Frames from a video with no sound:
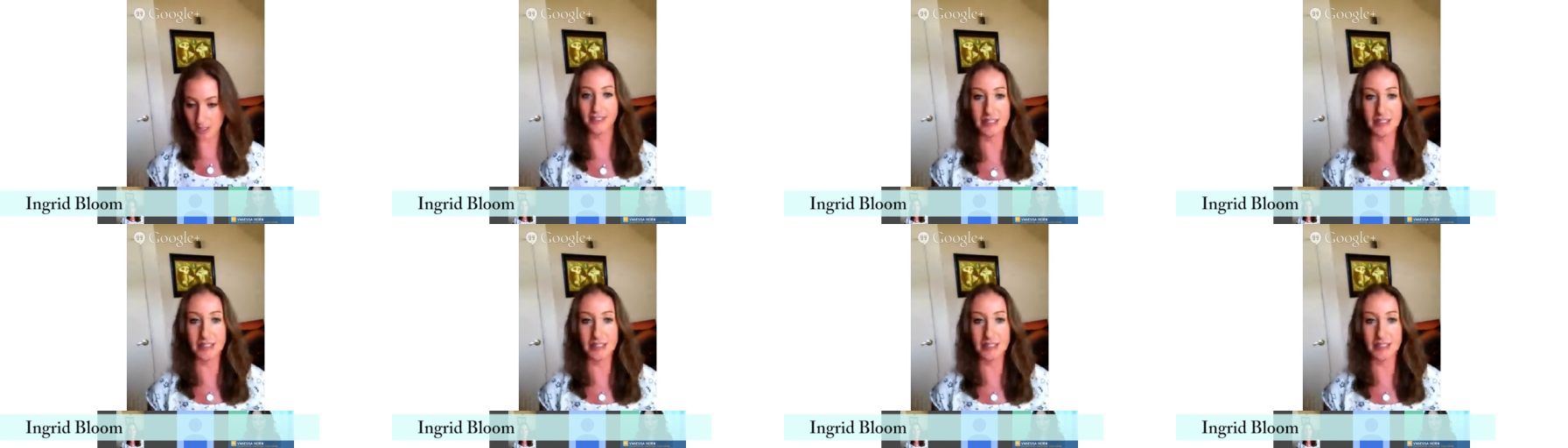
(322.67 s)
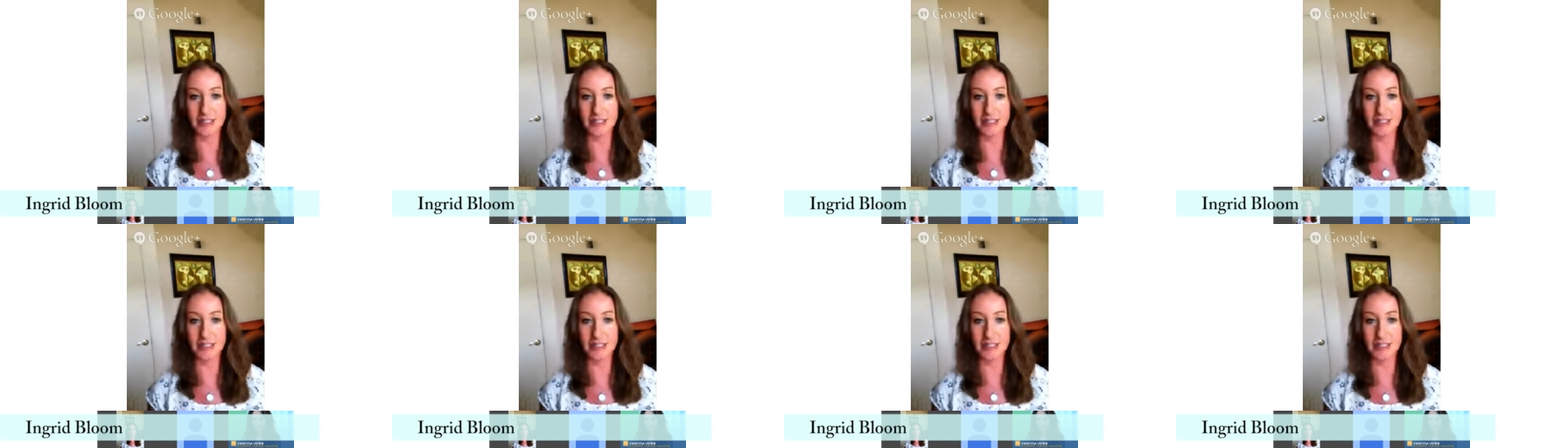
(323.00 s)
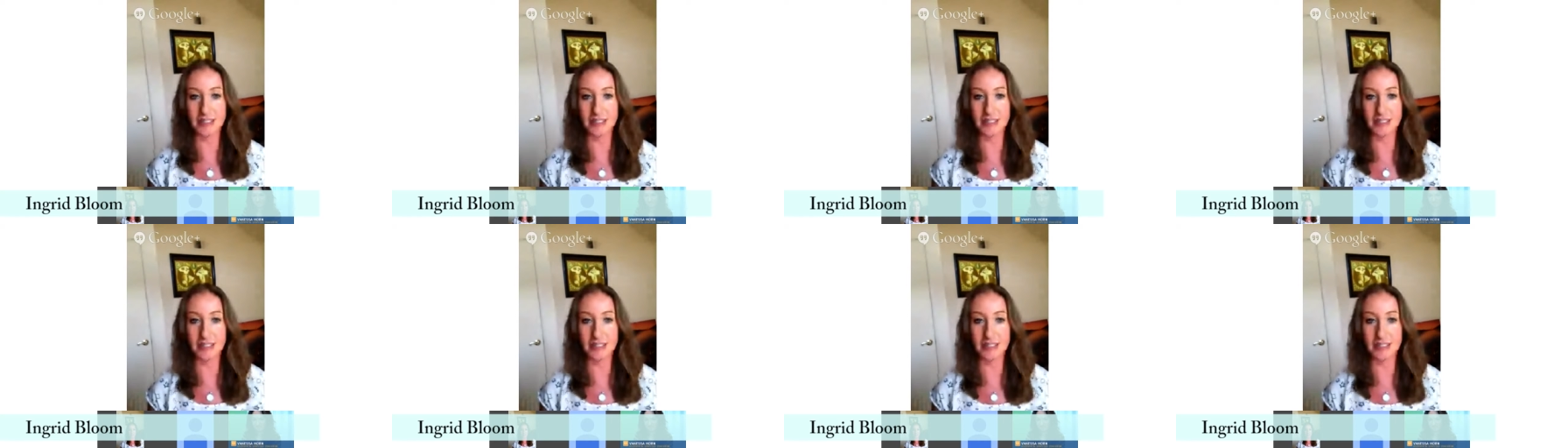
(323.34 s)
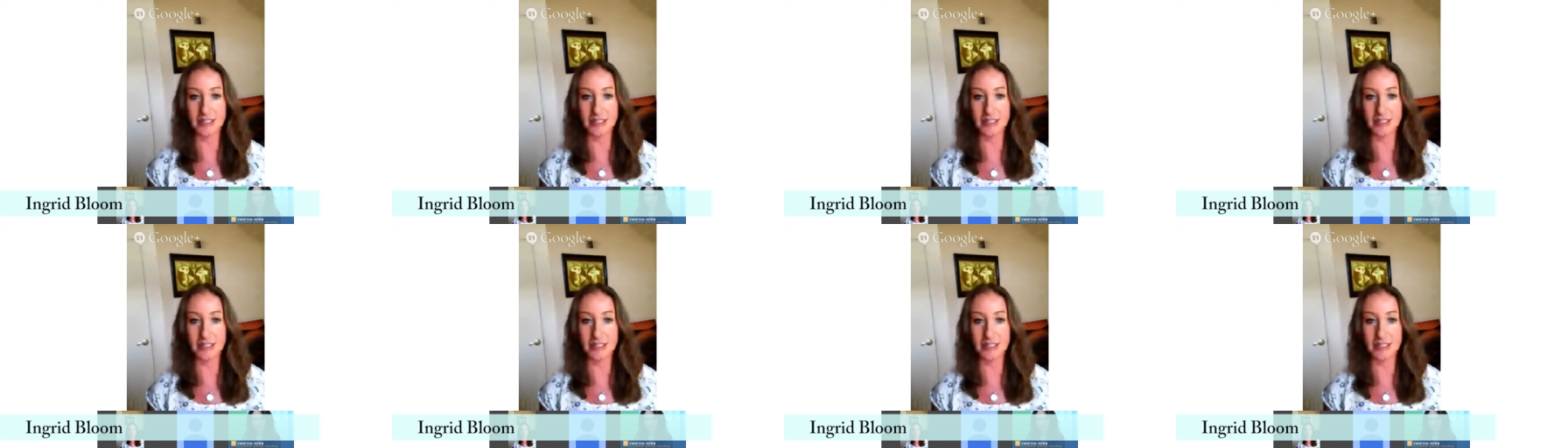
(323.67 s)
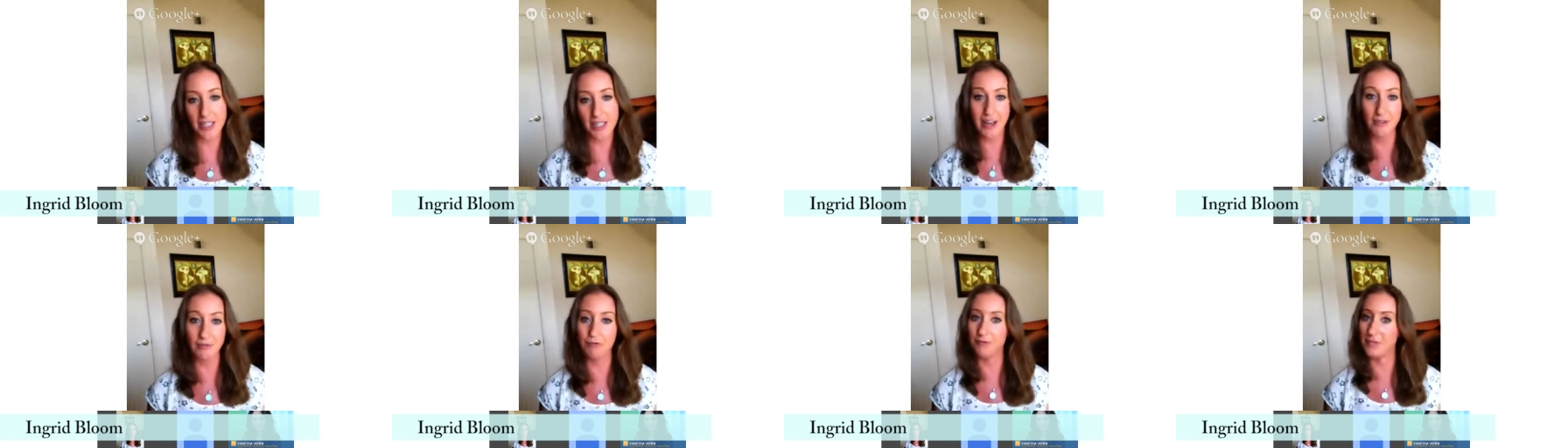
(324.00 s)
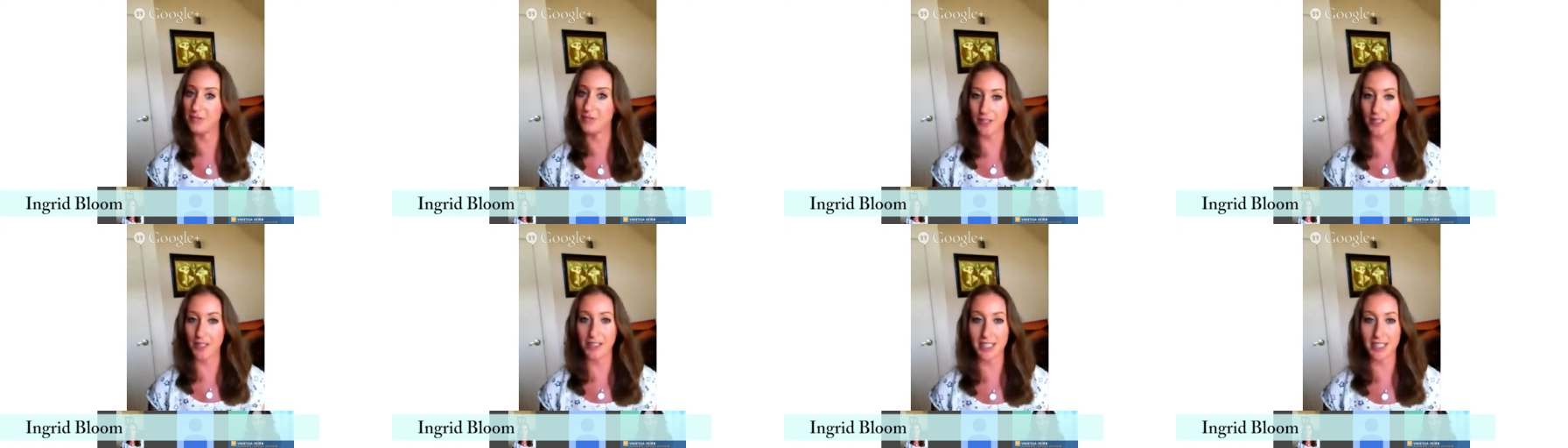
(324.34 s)
you know, in the same company
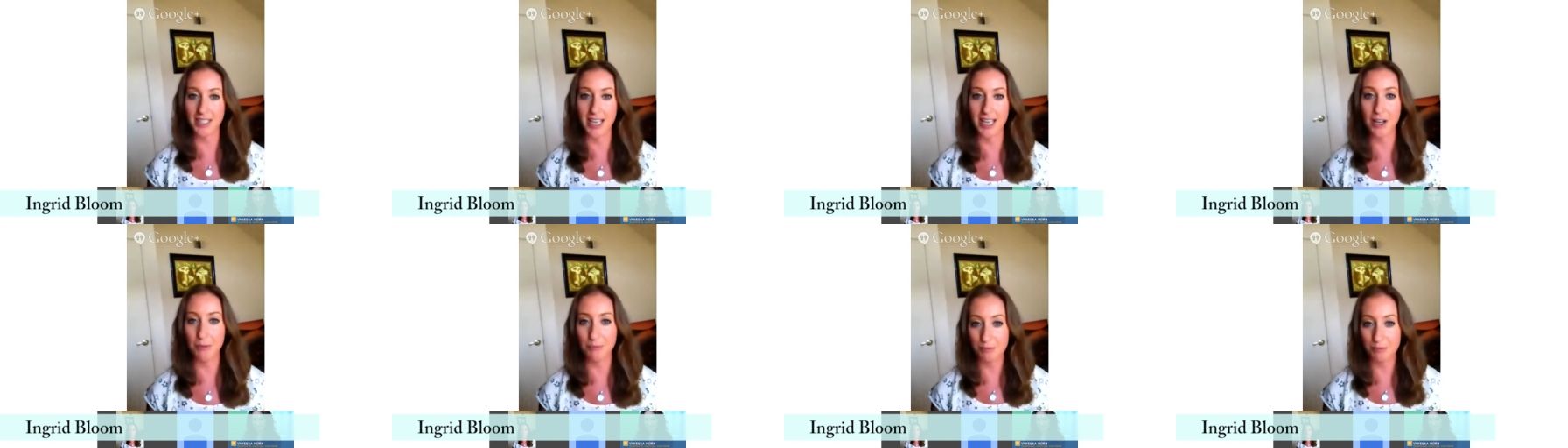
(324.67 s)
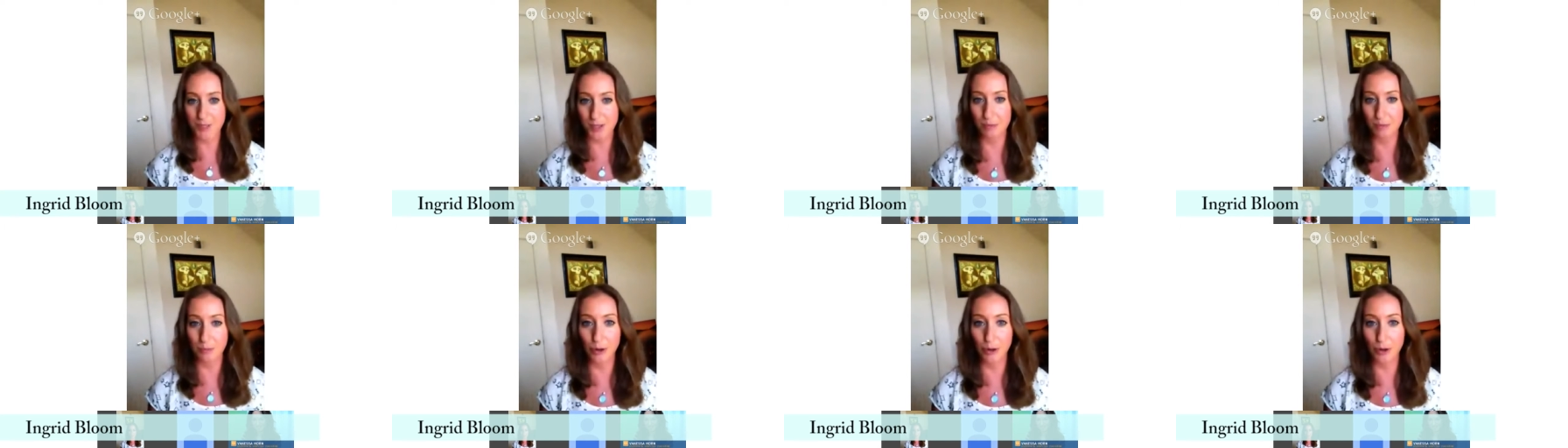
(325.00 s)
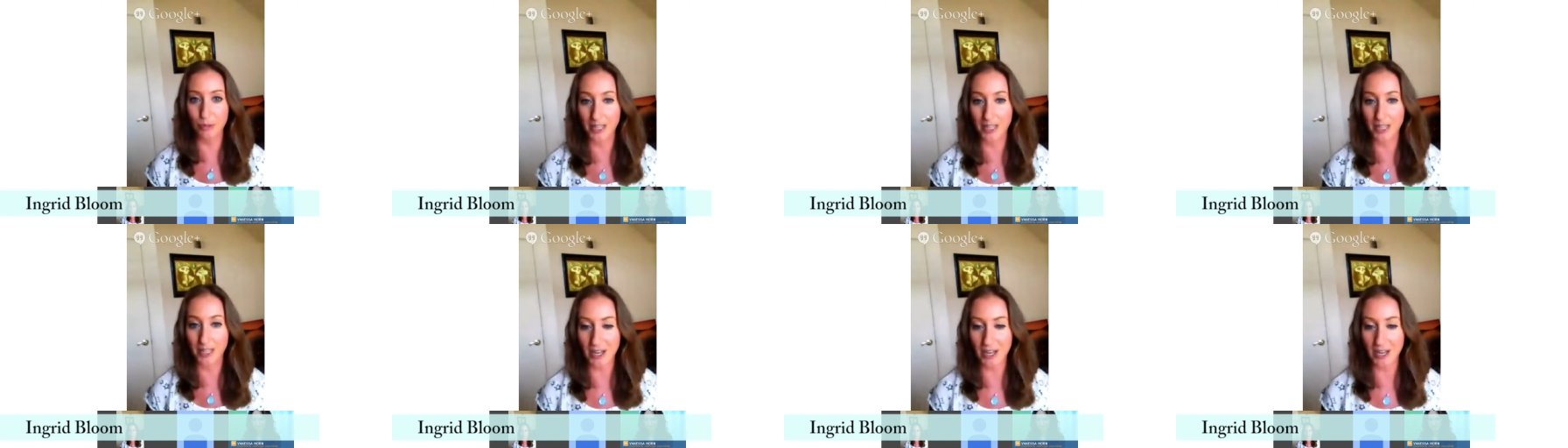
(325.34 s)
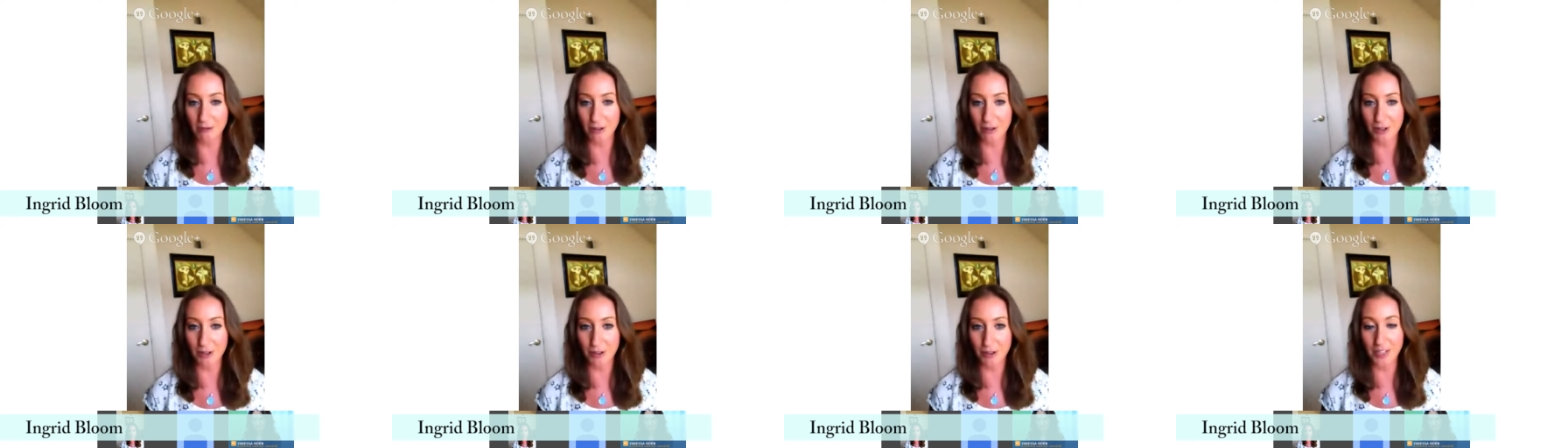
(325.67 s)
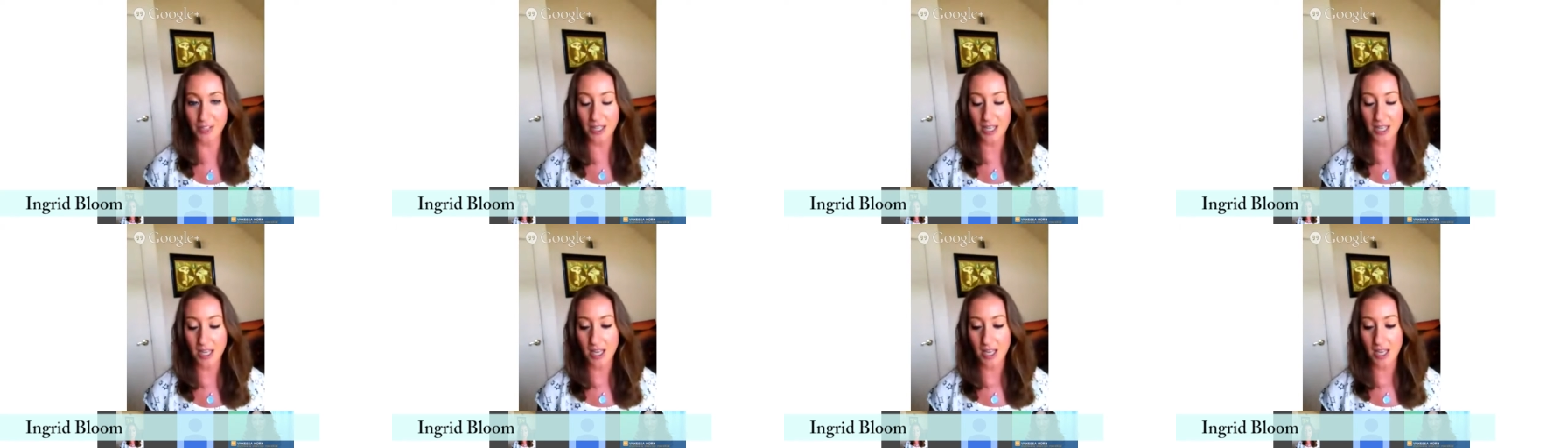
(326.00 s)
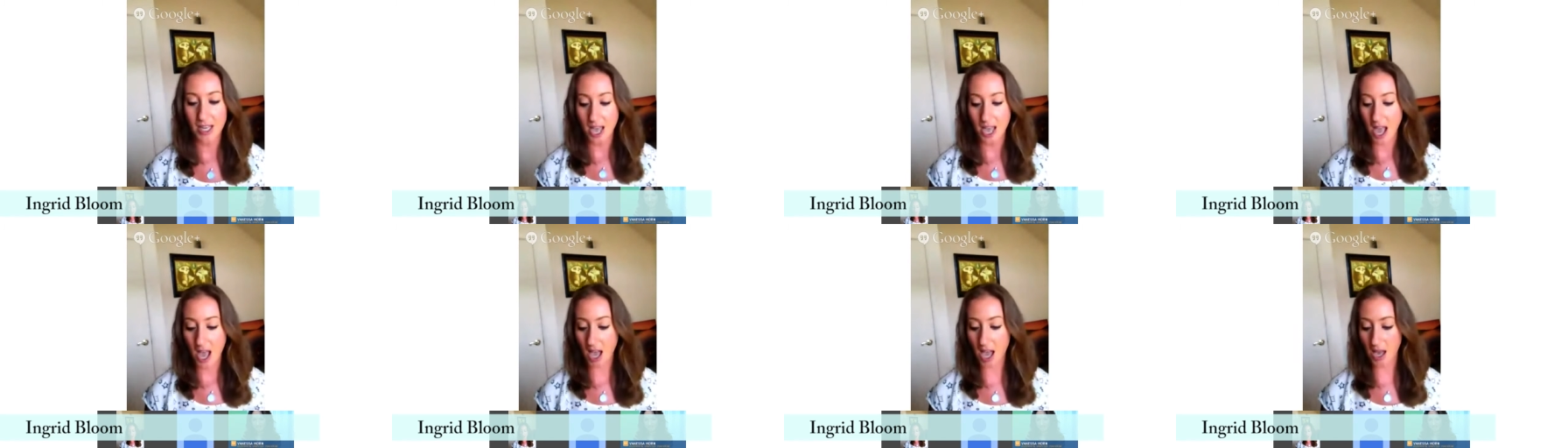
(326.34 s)
that have definitely helped support me and
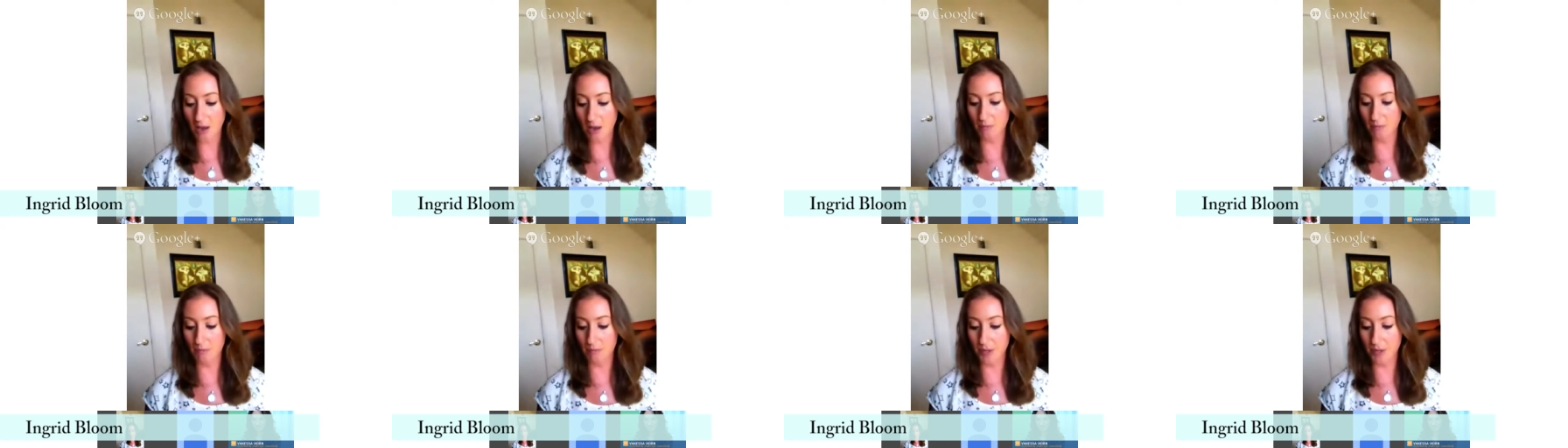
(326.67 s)
everything.